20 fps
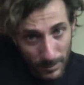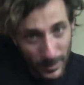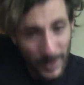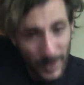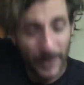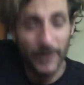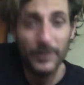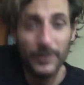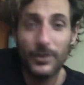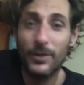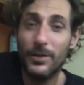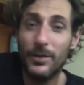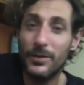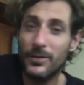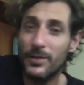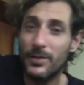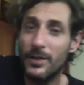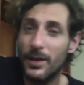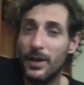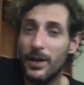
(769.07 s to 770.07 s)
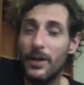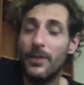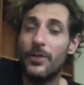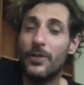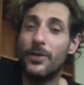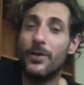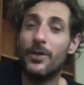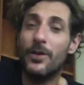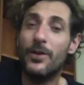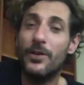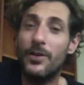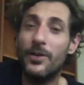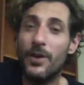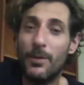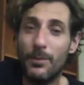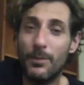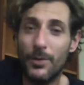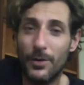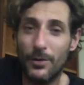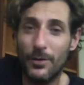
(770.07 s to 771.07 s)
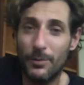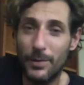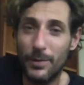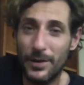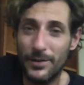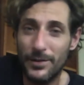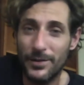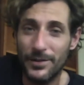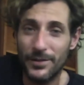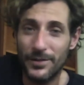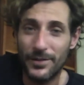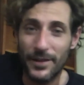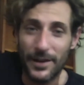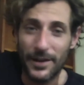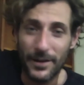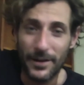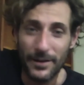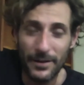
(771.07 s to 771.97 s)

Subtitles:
So there are a number of pitches there.